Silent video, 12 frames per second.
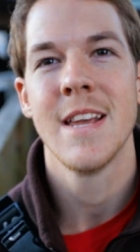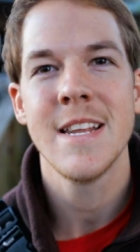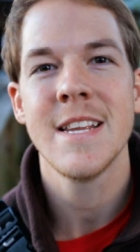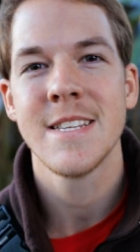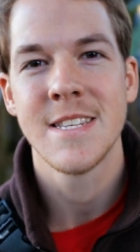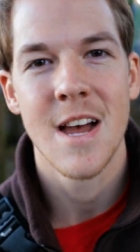
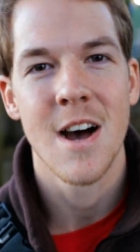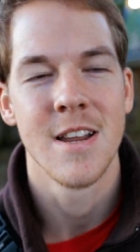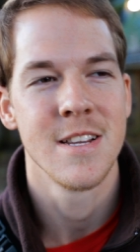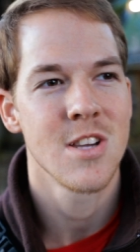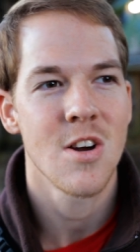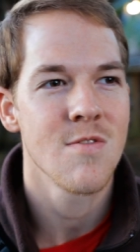It is
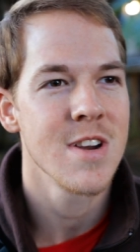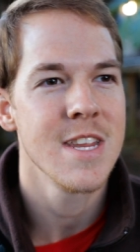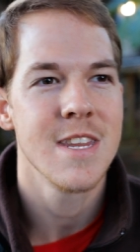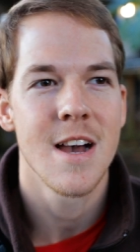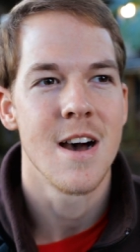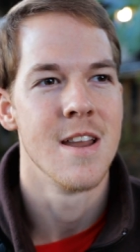done. It's
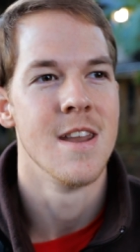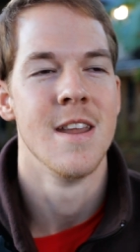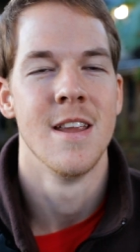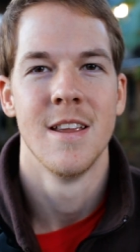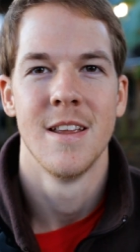already done.